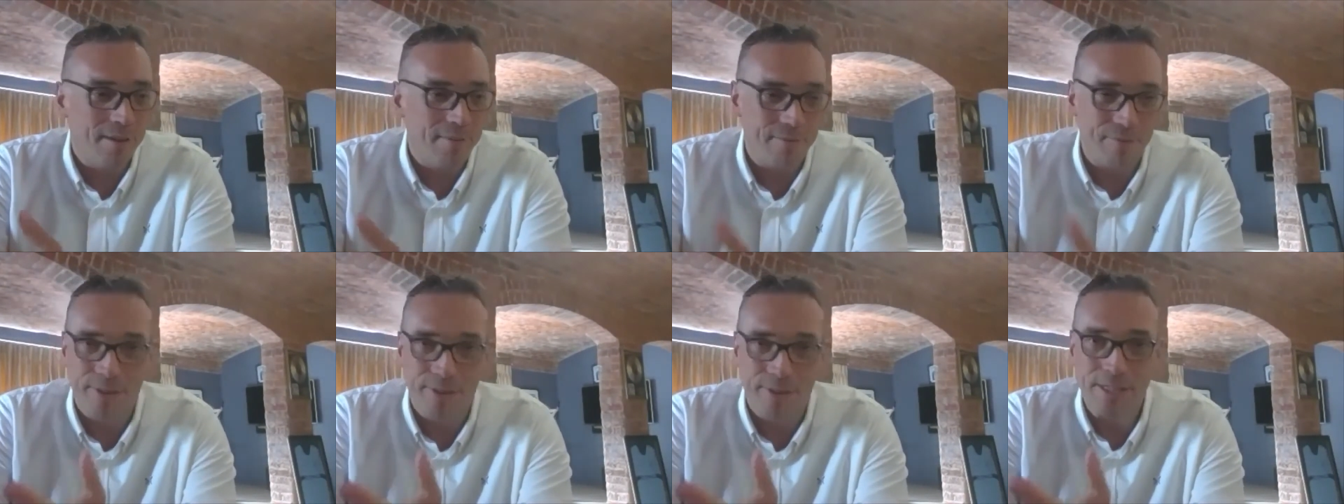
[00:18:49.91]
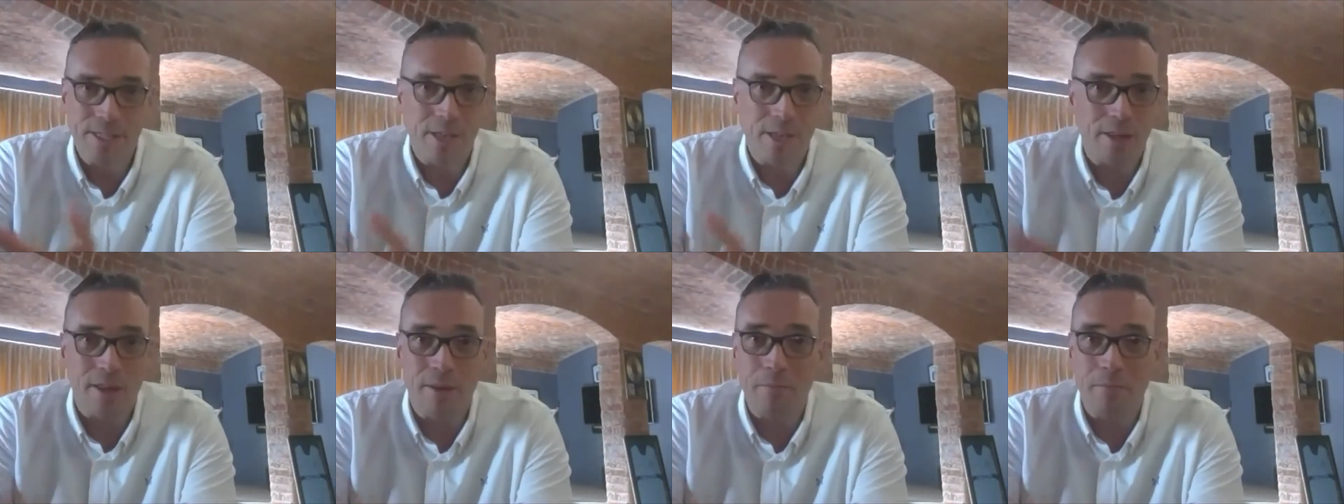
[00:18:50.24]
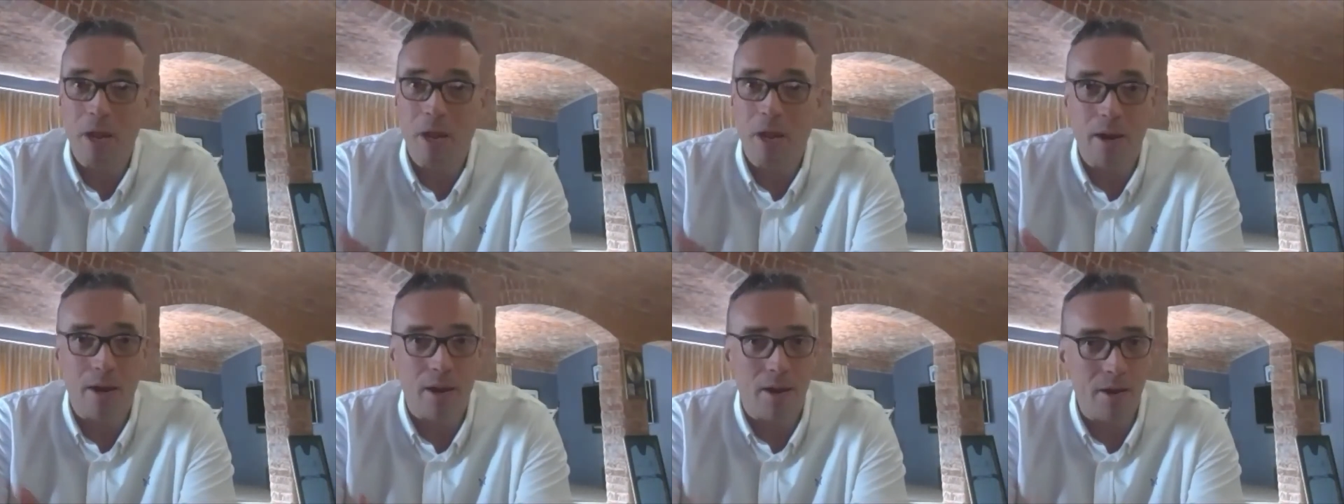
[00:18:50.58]
visit them,
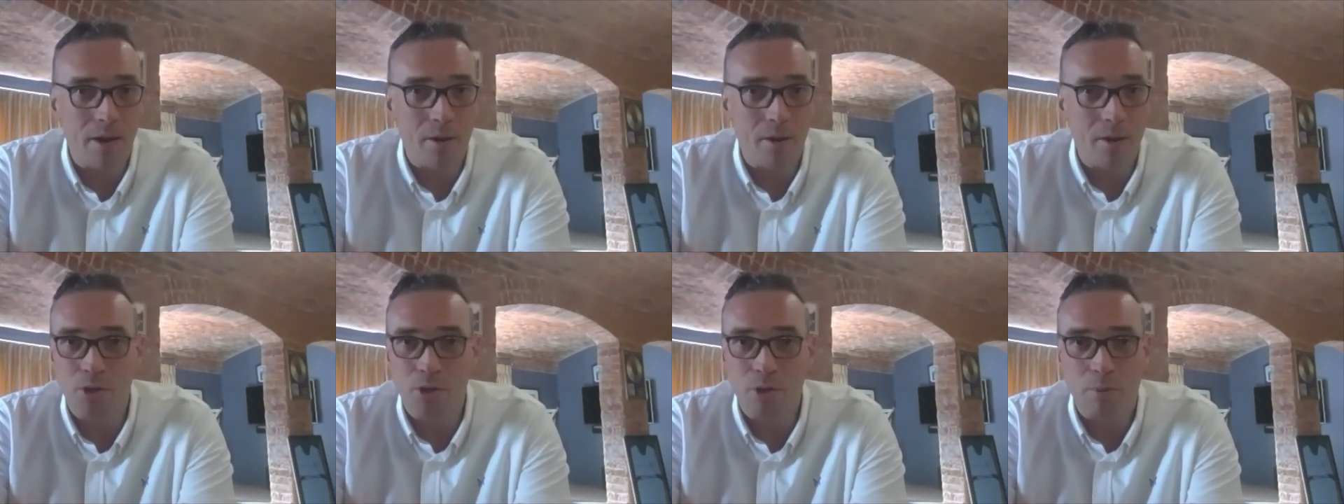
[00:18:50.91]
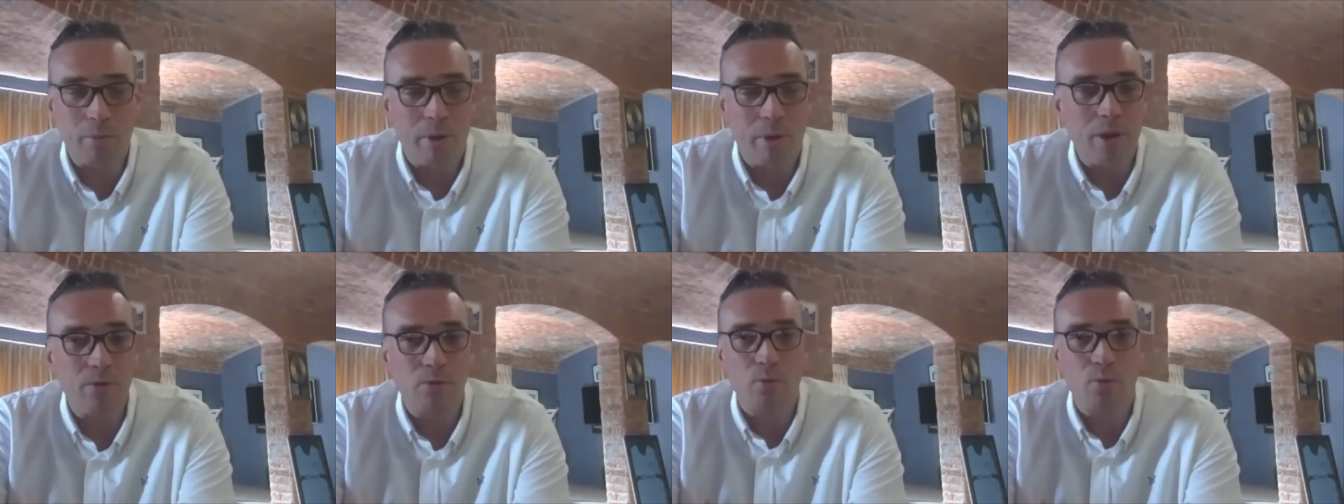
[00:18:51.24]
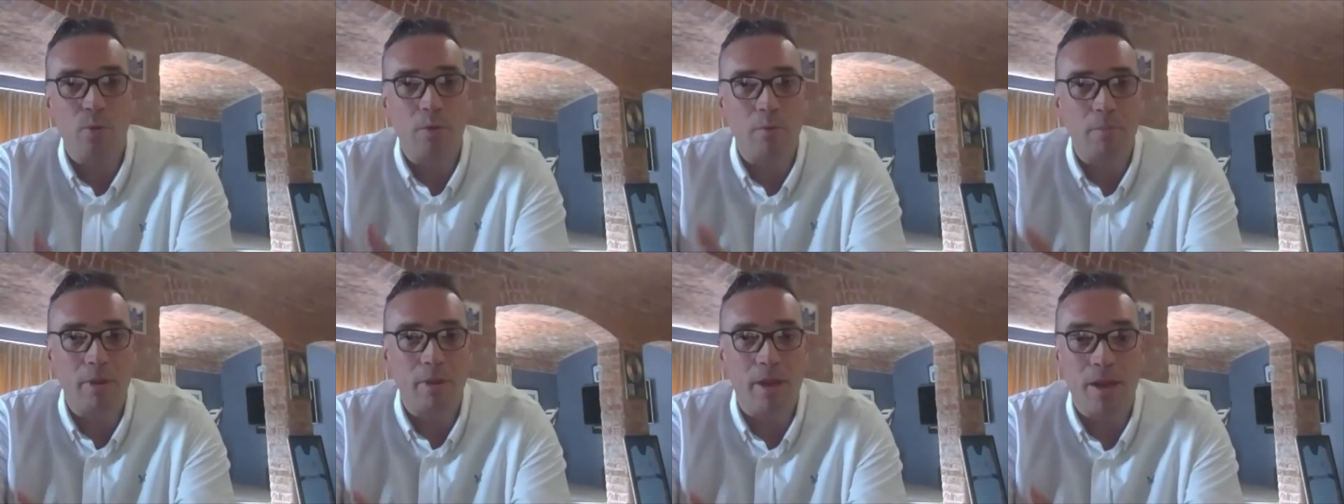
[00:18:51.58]
and I don't suppose
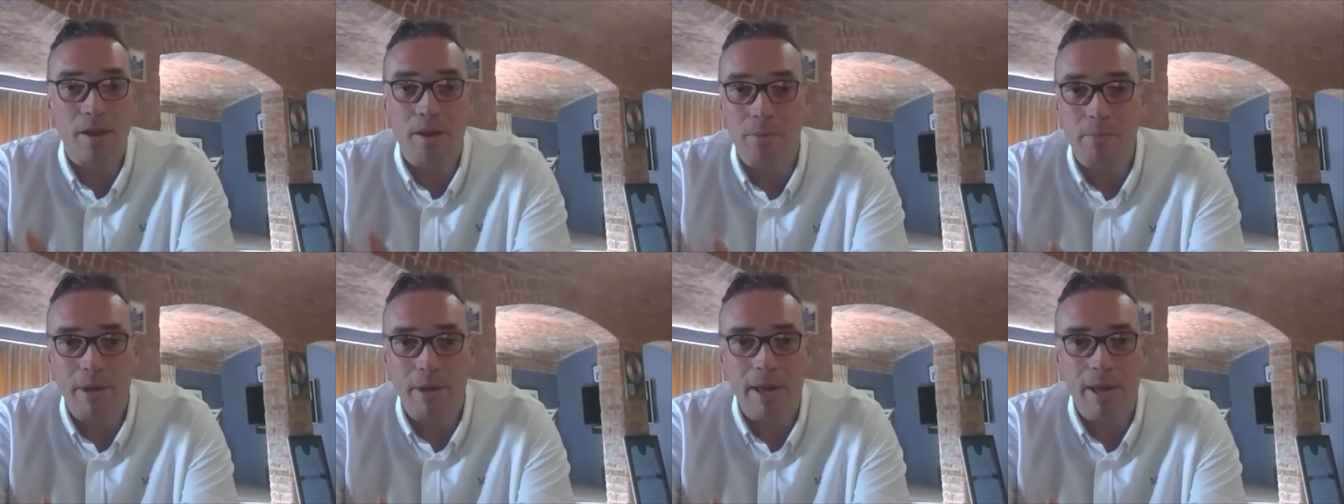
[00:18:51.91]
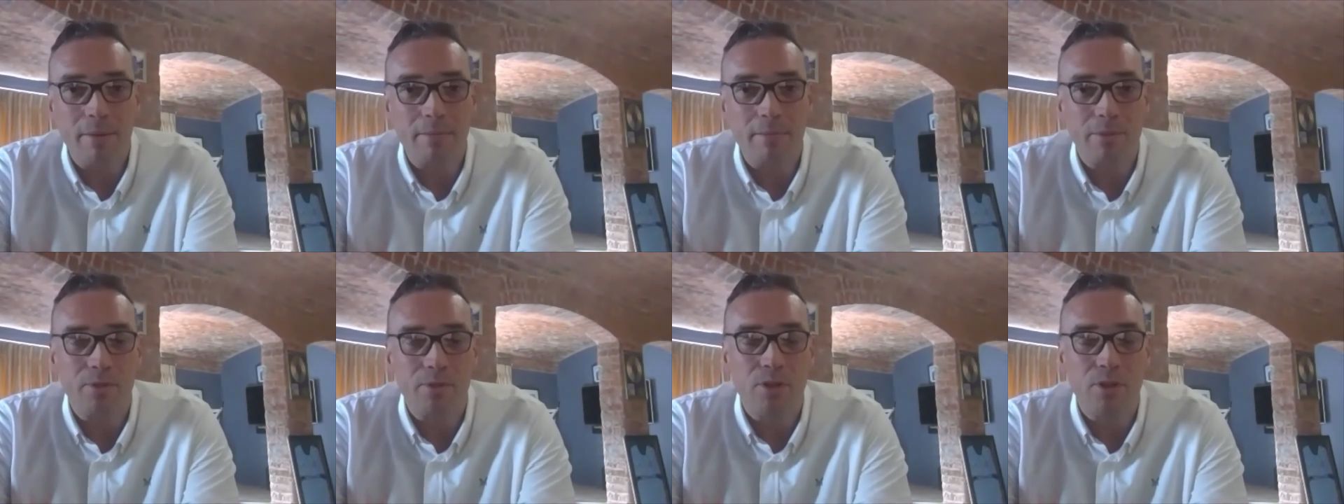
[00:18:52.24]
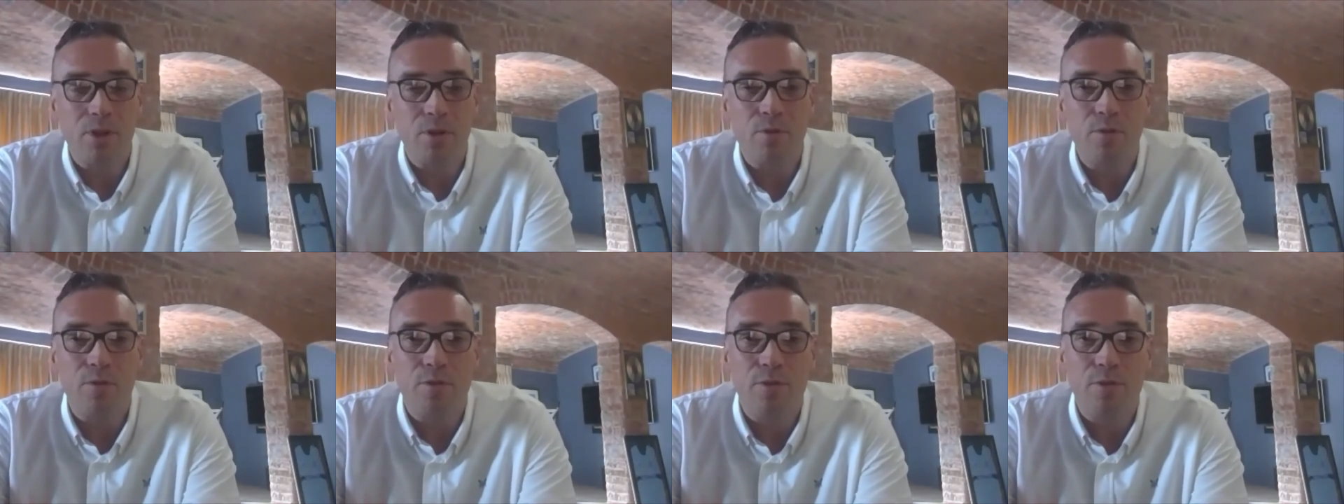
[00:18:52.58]
we'll be going to be able
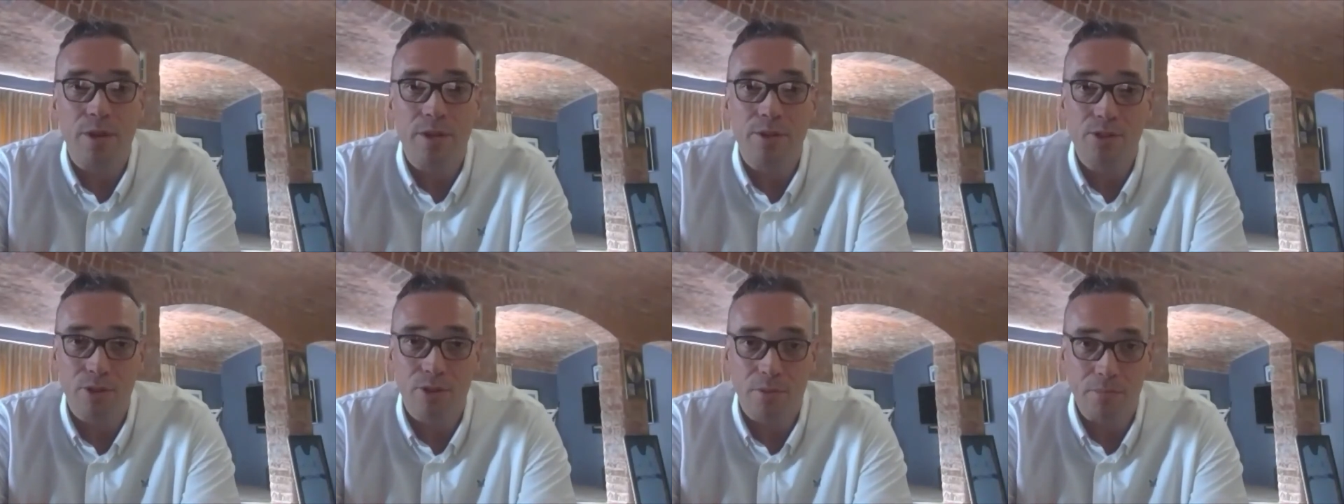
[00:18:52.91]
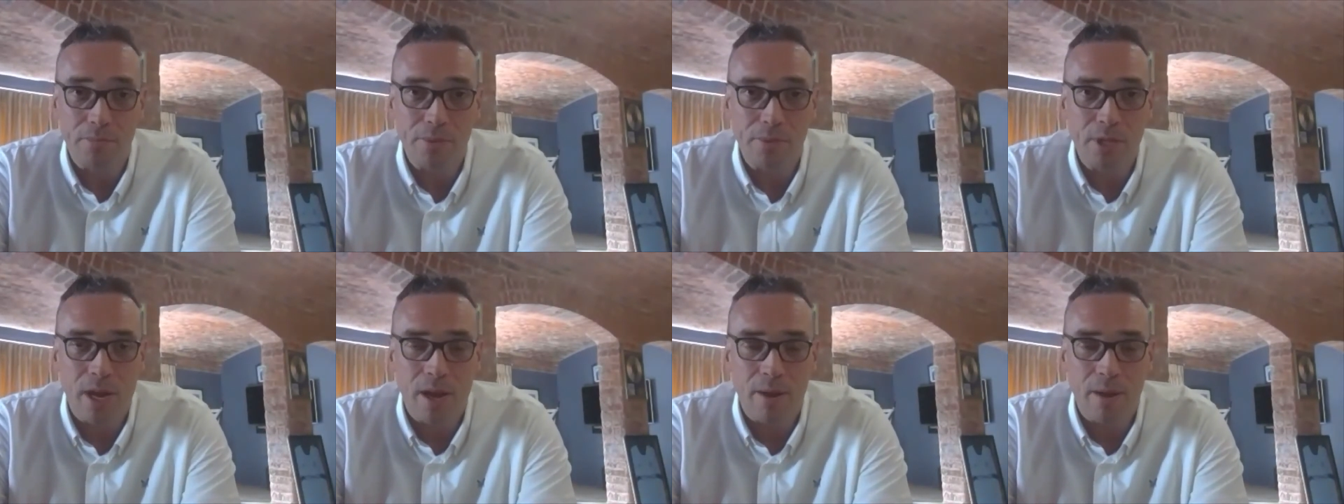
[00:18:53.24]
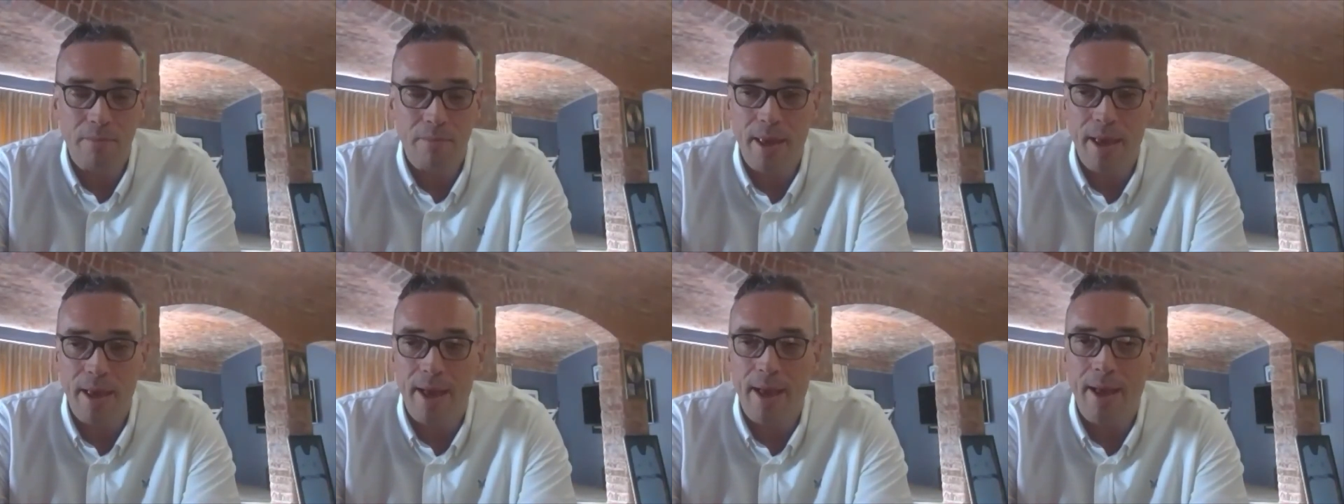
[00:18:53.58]
to for some
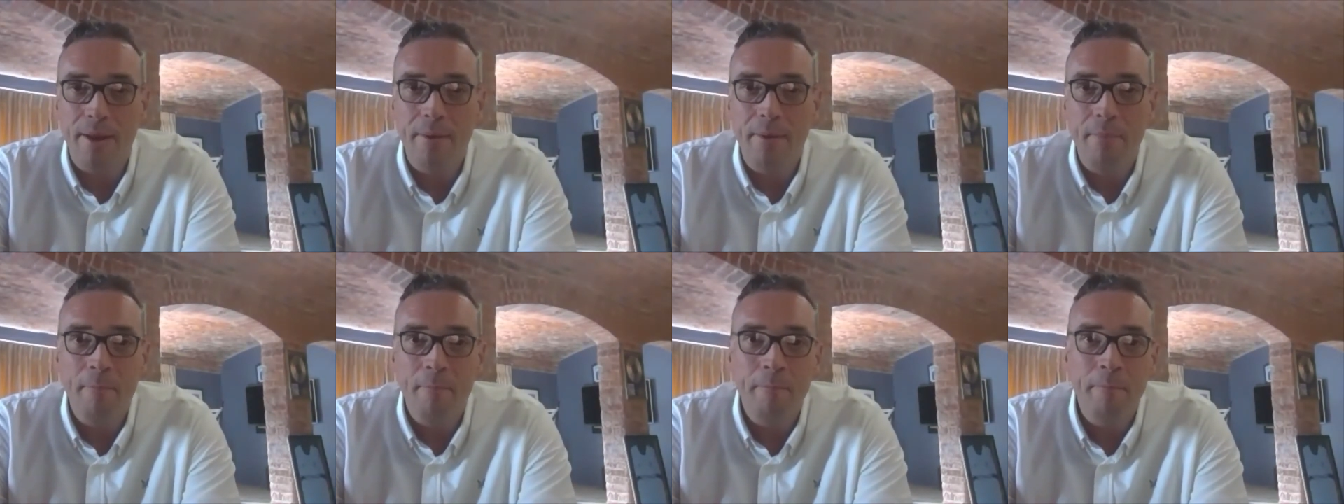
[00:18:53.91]
time yet.